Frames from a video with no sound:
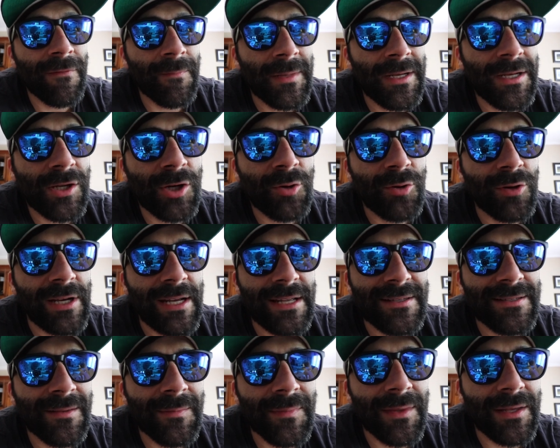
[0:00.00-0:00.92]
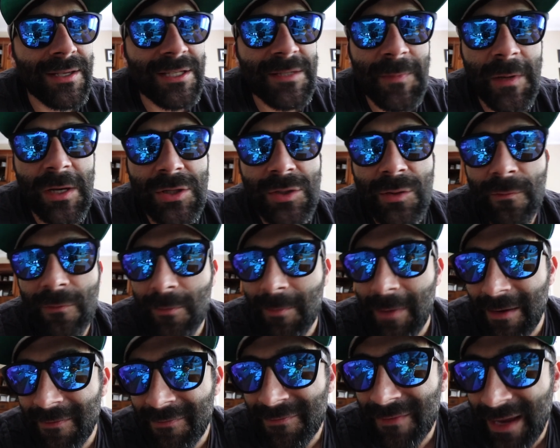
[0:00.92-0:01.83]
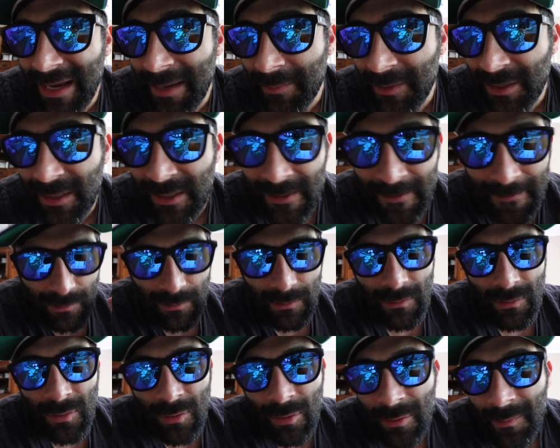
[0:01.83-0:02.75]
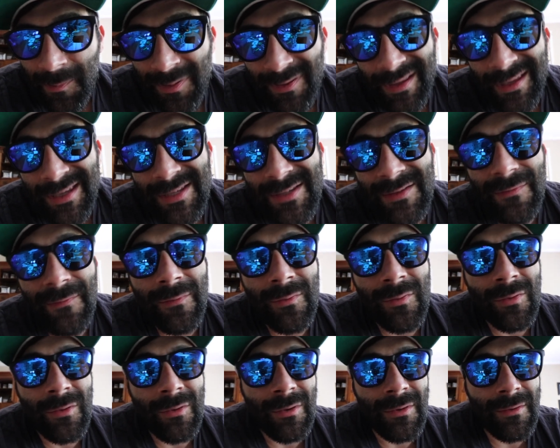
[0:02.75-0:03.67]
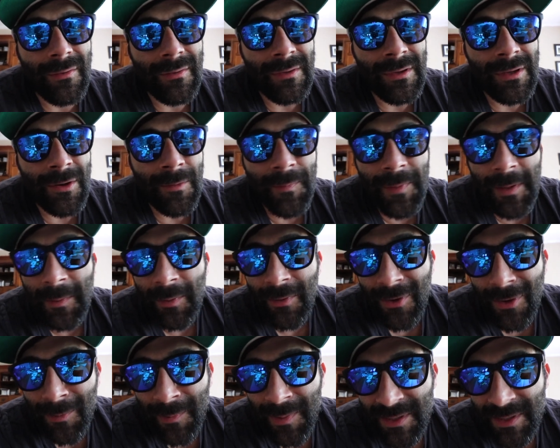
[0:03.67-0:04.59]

for me to create something special for my family, or, or a place for, you know, people that are